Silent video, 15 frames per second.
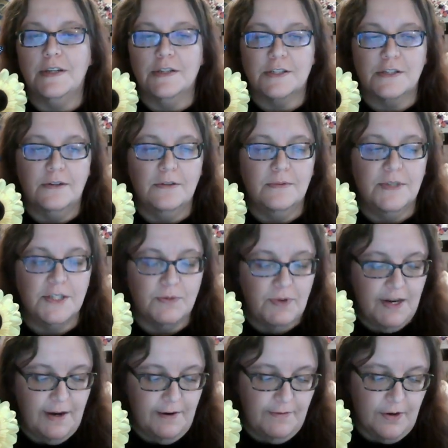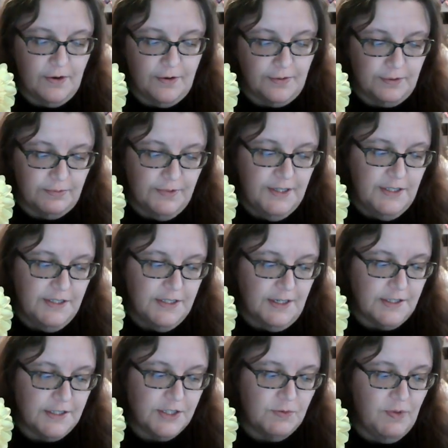As always, we have our three
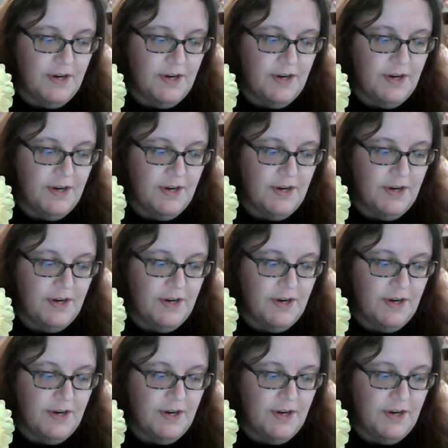decks.